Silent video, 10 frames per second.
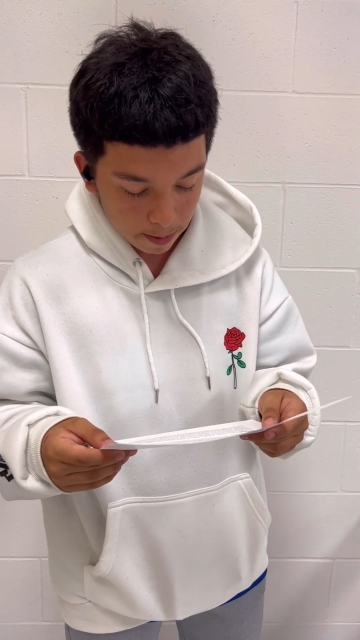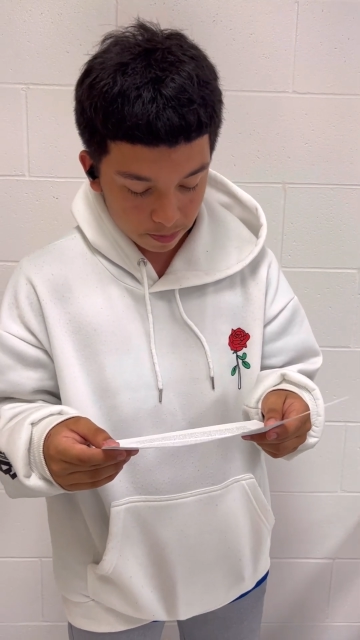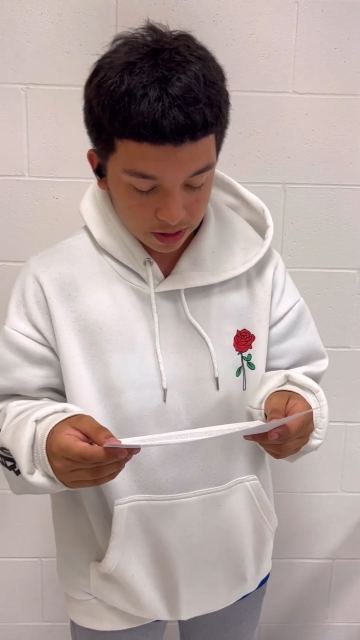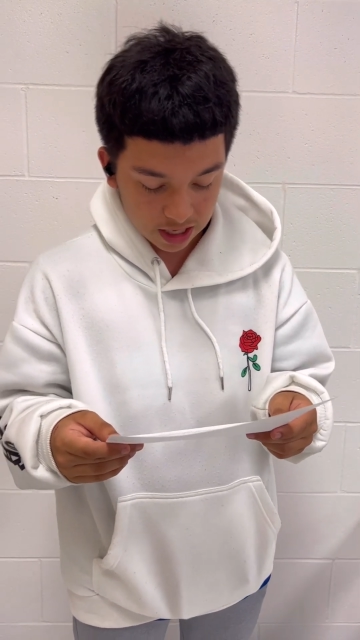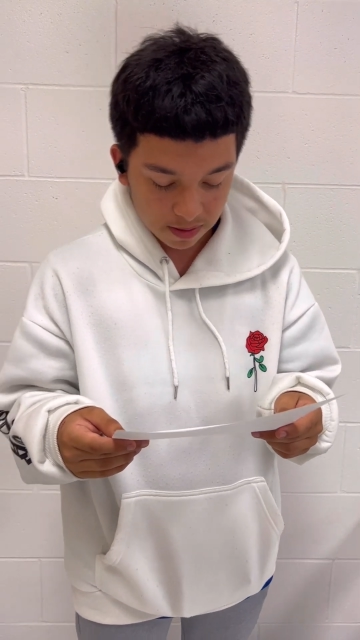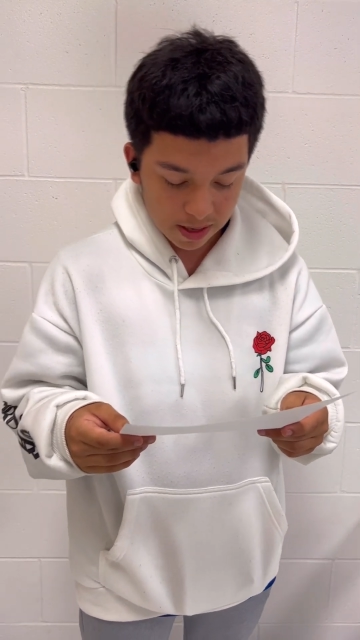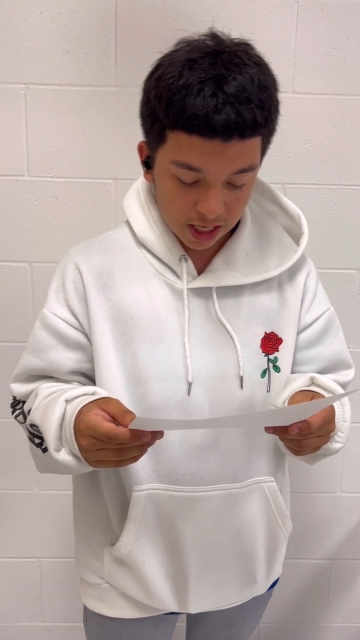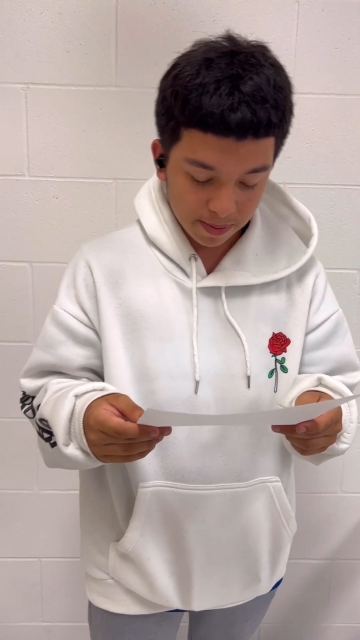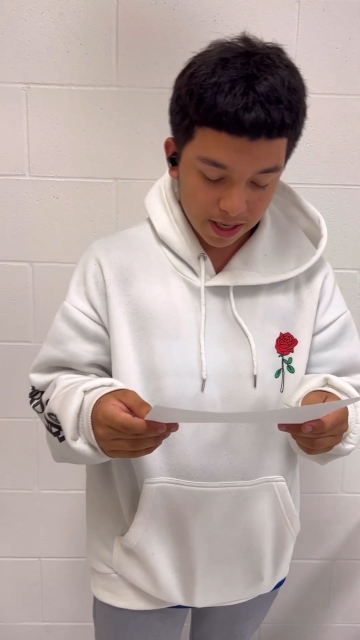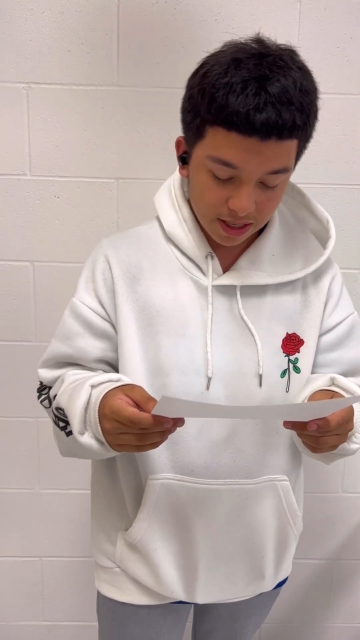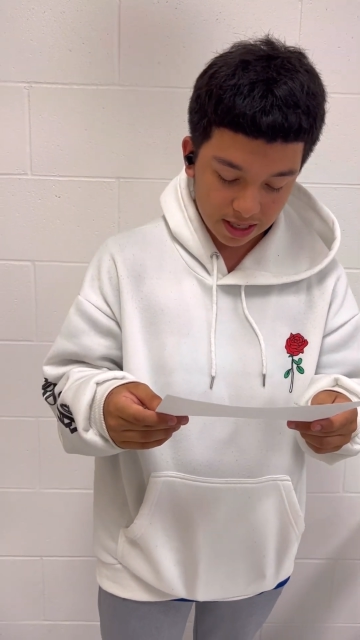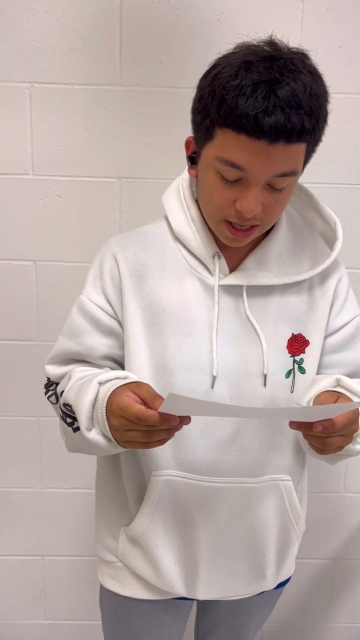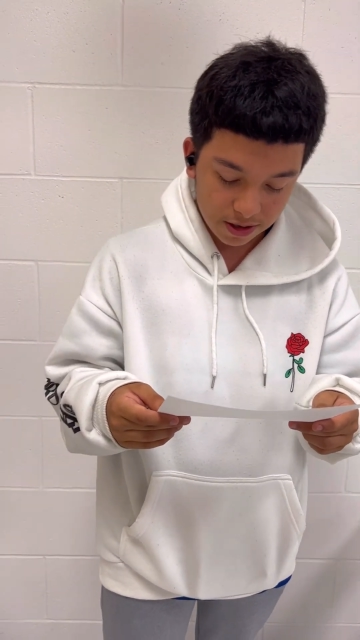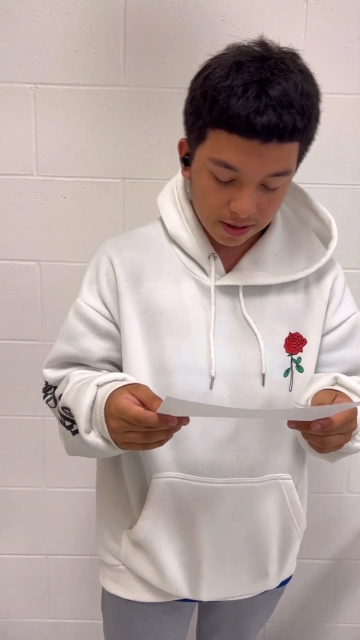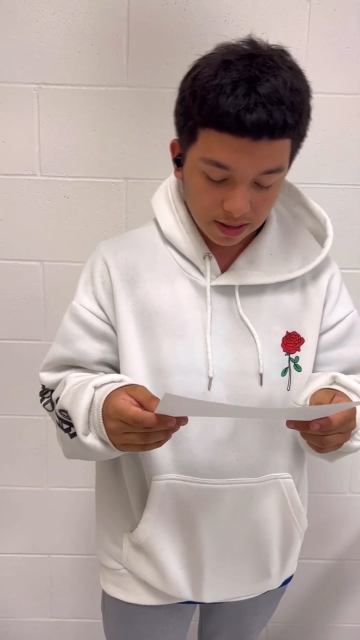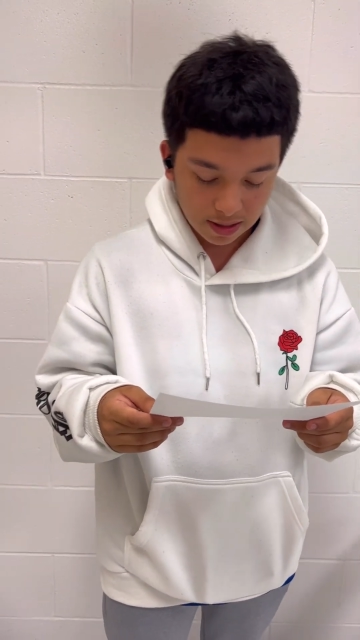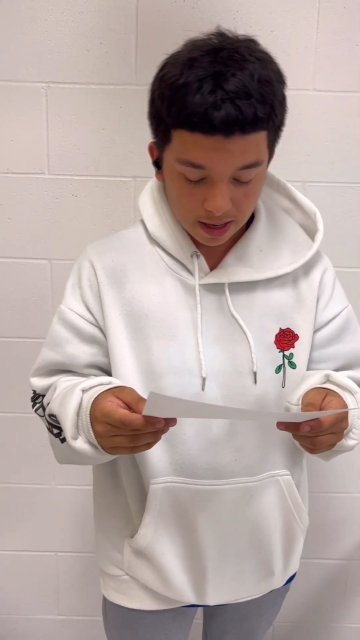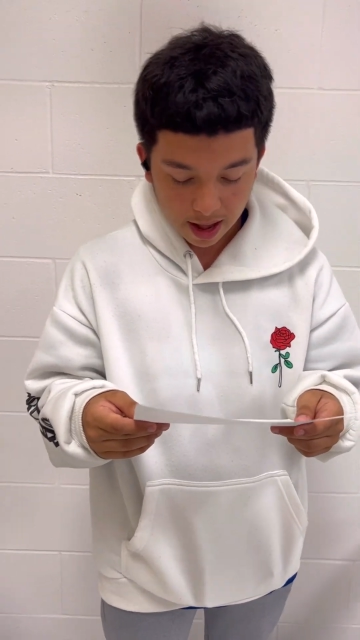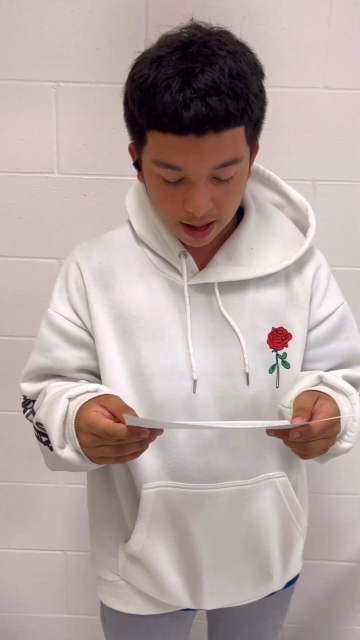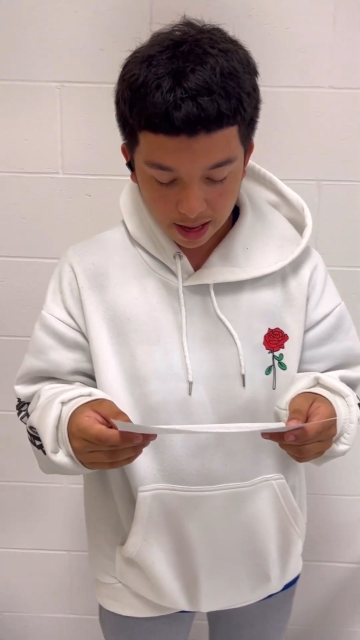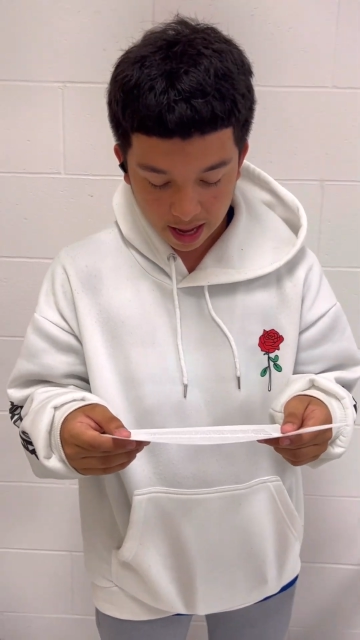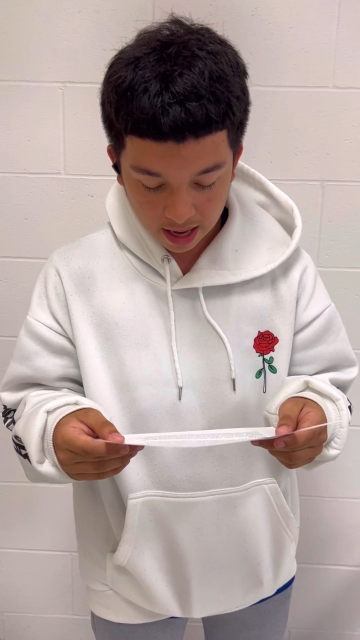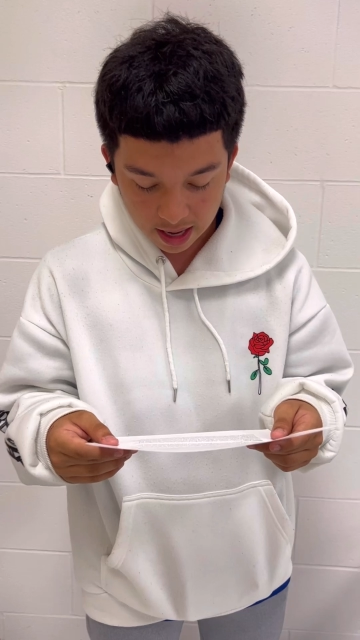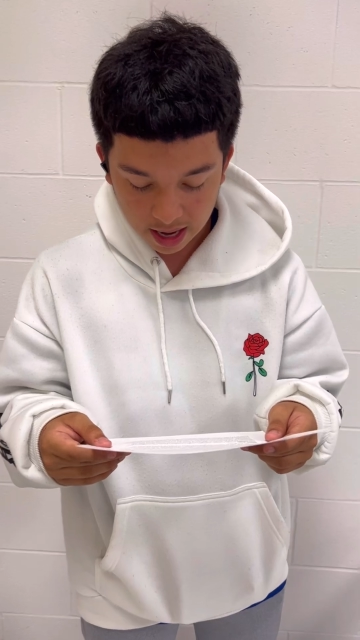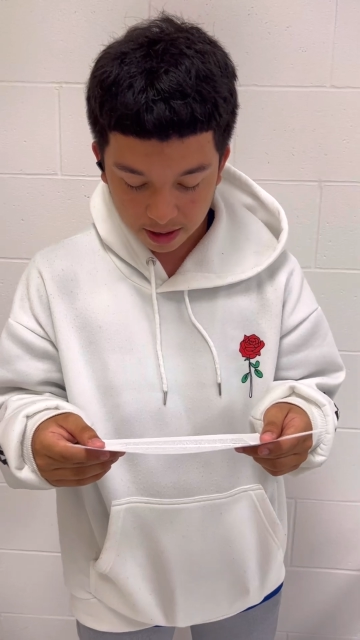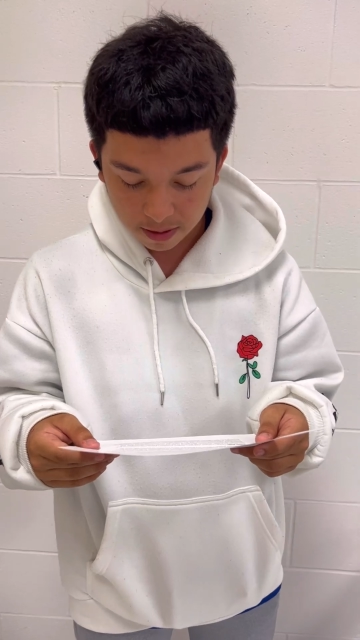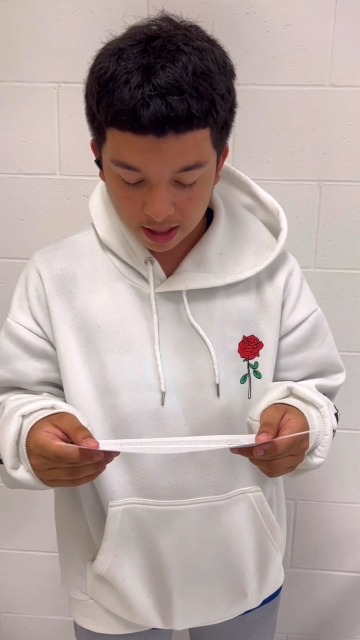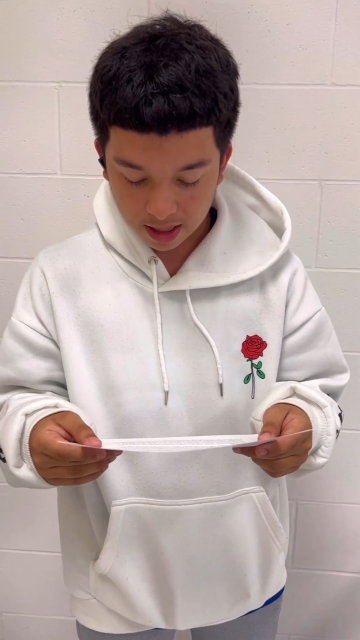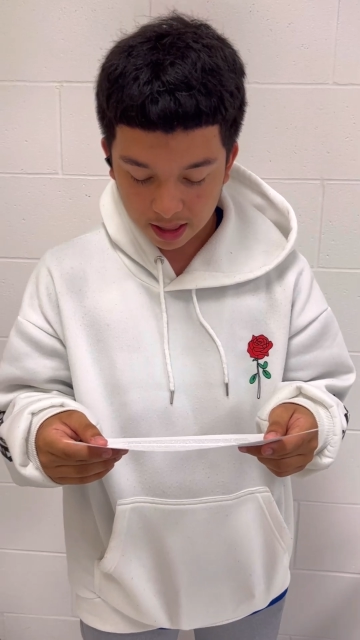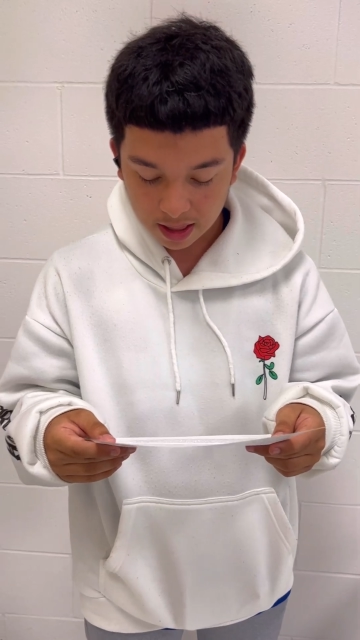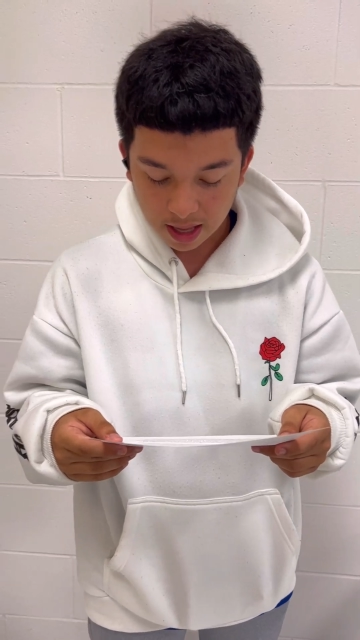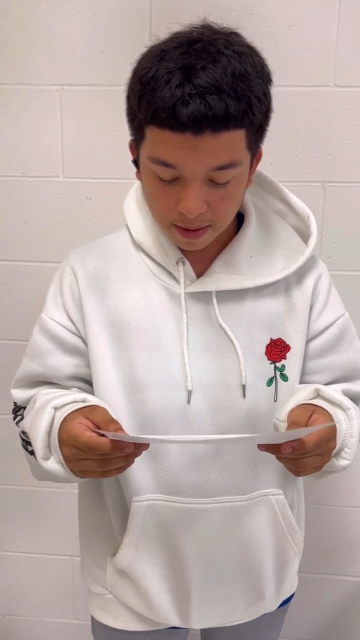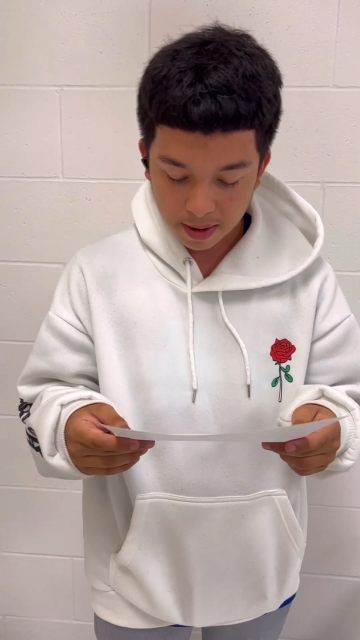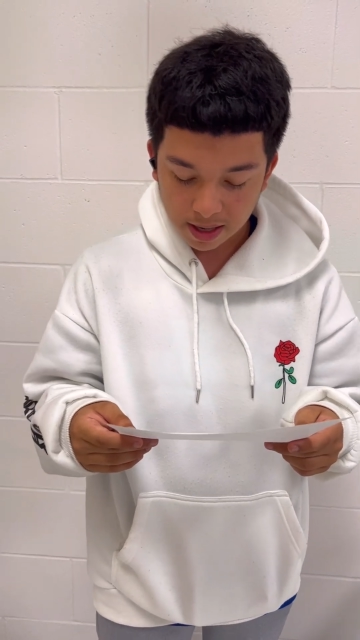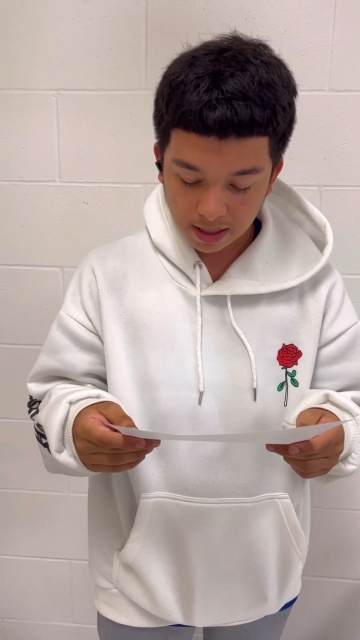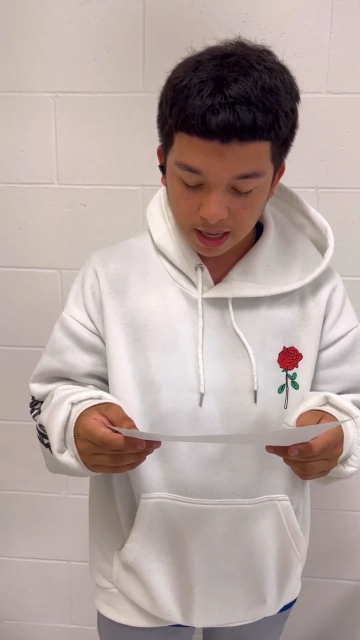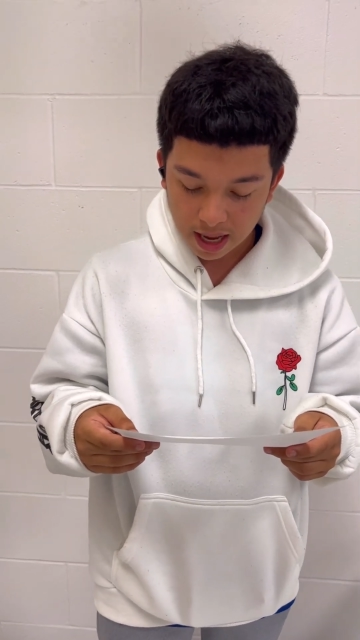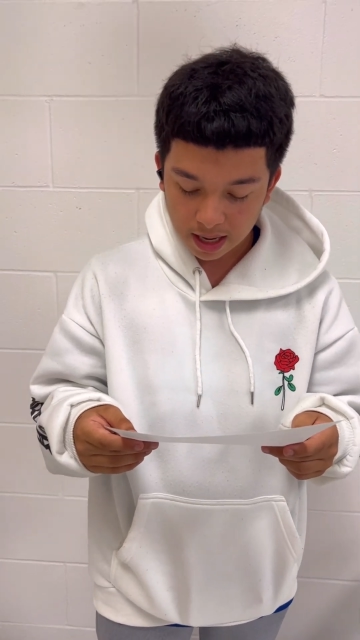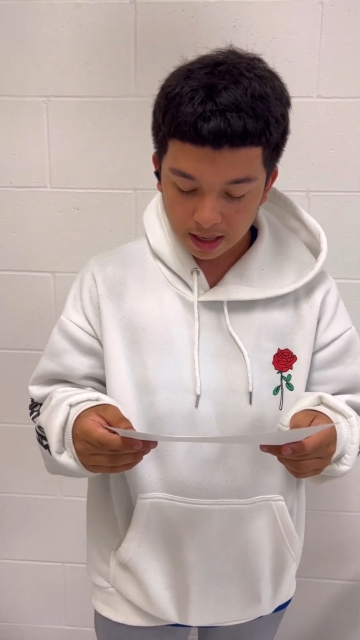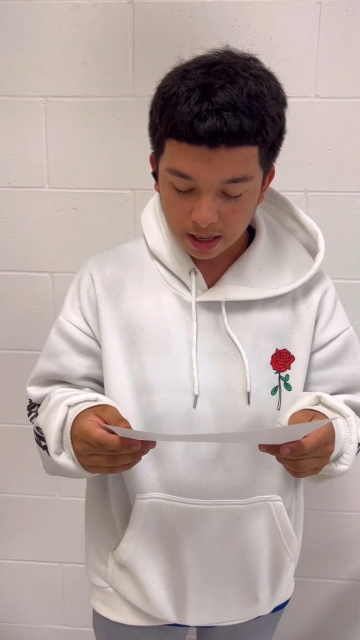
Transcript: These base pairs include adenine with thymine and